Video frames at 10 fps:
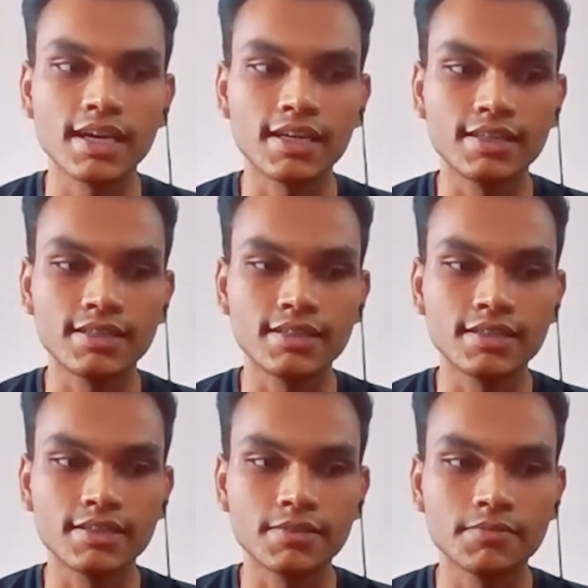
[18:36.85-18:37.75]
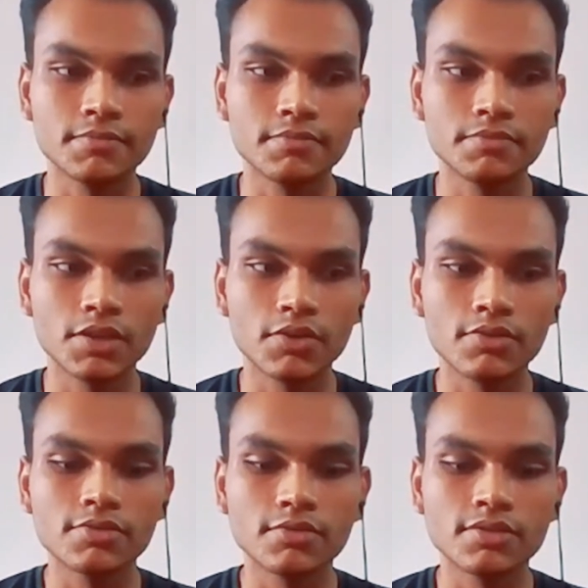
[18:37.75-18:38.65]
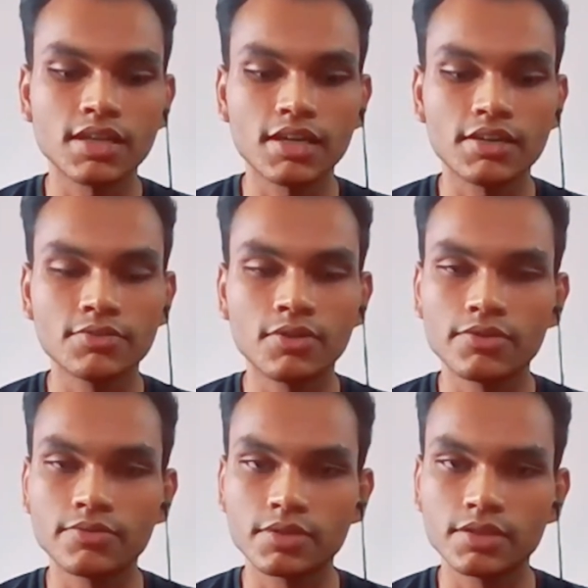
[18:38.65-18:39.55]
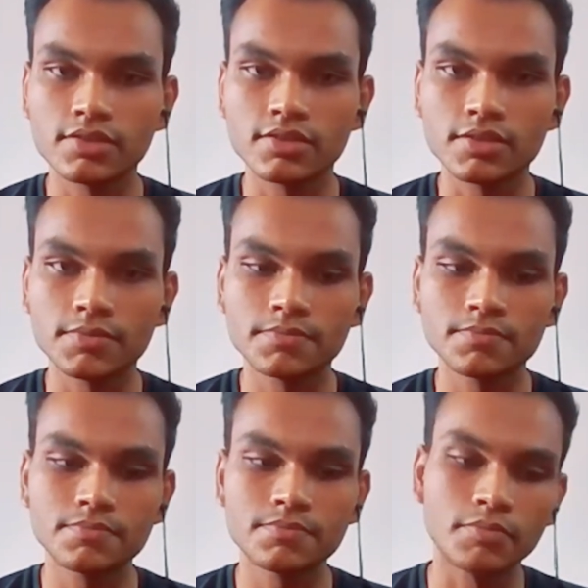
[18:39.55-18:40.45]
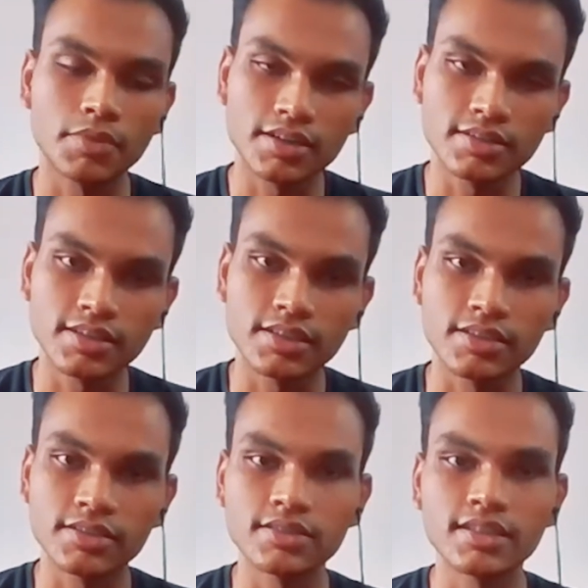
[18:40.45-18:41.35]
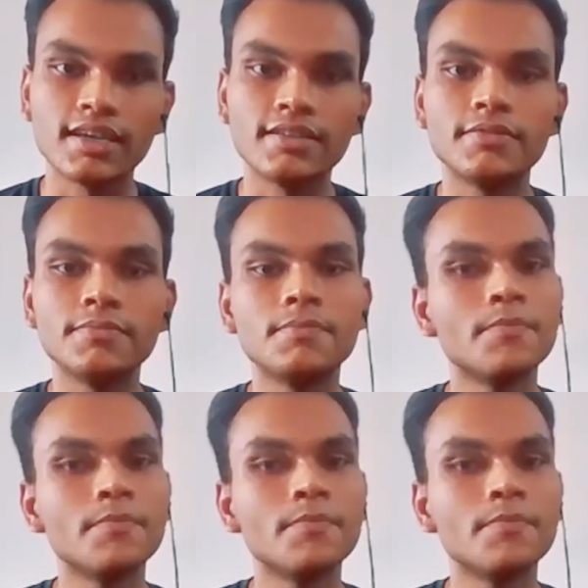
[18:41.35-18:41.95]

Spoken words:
And they also start you off with blood thinners and